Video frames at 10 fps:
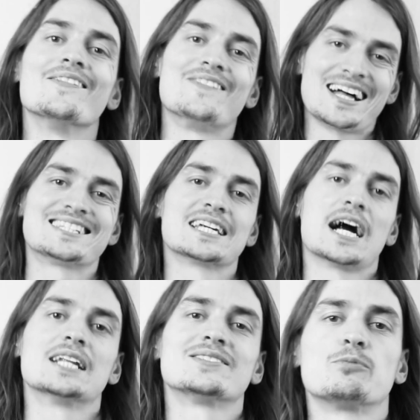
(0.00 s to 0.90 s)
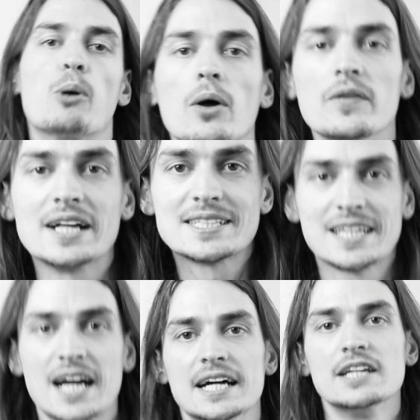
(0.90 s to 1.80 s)
That's the kind
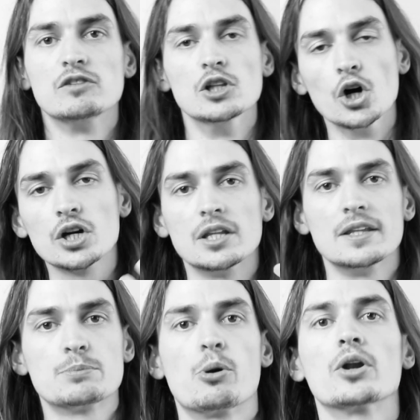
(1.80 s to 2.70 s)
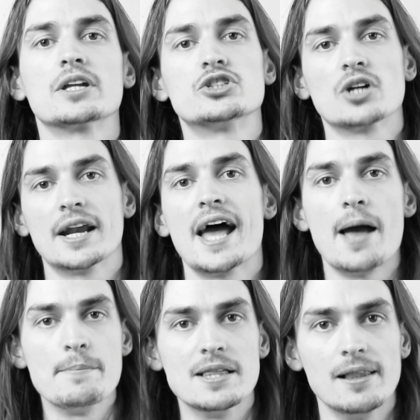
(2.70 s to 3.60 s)
of look that this product is trying to
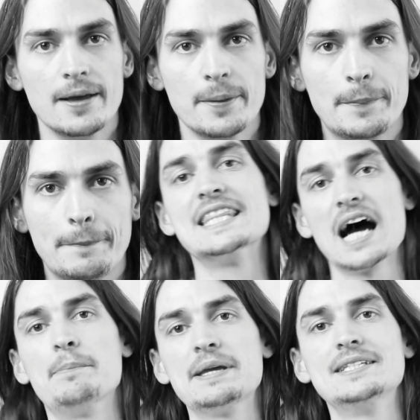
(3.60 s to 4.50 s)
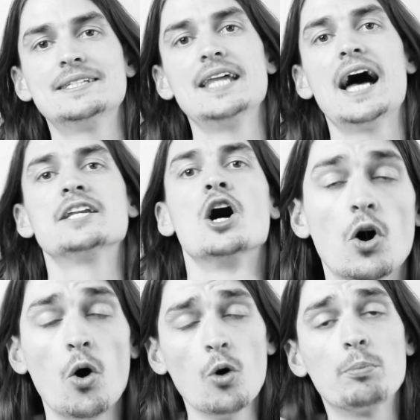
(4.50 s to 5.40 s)
emulate. That being said,
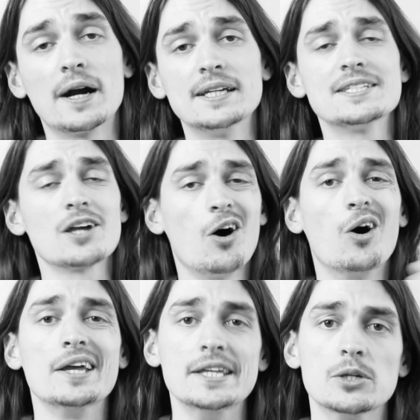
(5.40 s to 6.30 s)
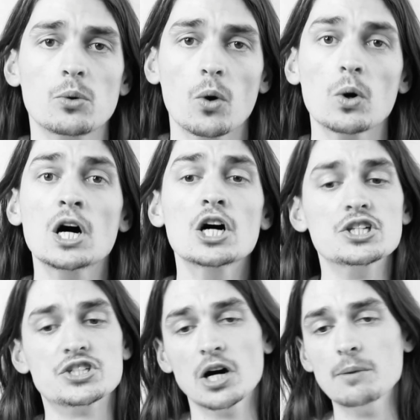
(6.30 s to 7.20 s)
not all brands are equal.
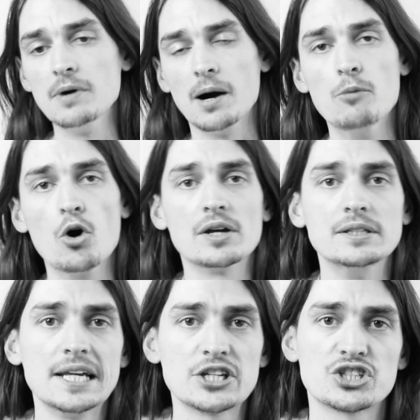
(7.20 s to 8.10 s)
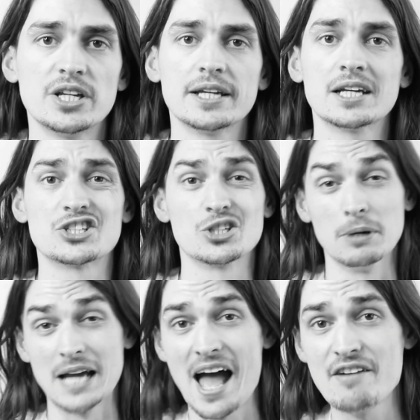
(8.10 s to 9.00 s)
Some are more conditioning, some
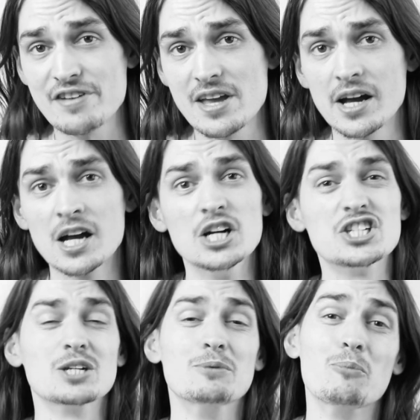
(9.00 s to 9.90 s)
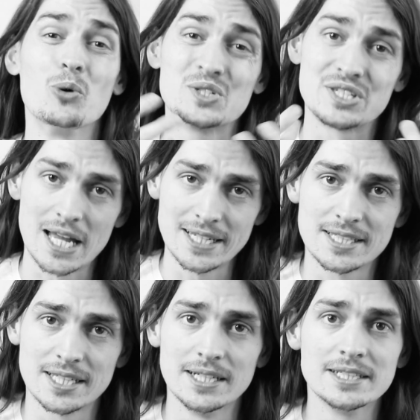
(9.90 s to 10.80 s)
are heavier, some are more
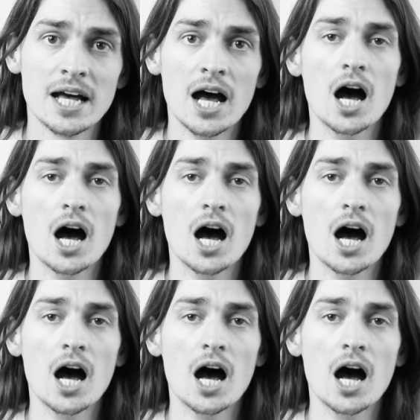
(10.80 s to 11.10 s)
scented.